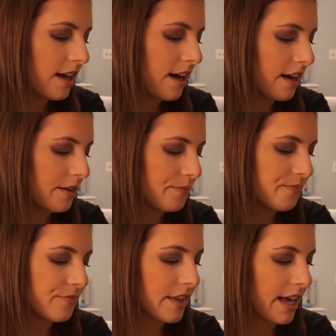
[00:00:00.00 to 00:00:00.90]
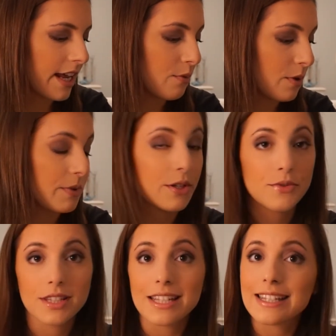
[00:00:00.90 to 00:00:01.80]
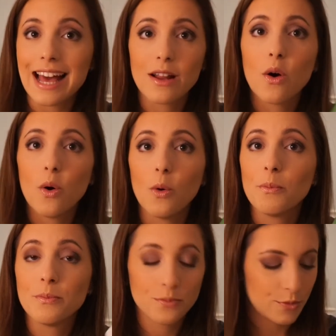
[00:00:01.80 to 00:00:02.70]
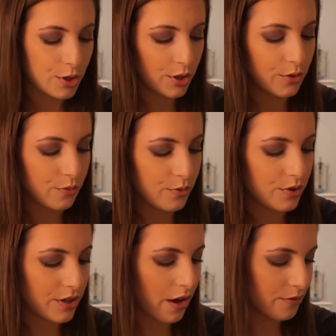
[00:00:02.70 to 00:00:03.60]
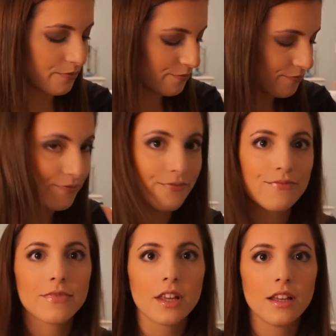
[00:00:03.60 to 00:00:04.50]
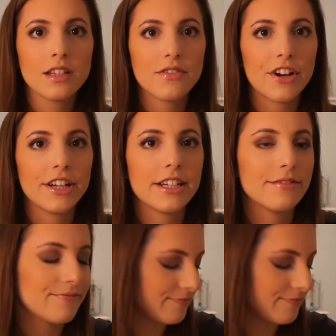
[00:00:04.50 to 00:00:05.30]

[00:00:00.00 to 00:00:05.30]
And I will be using this at home too, so very good.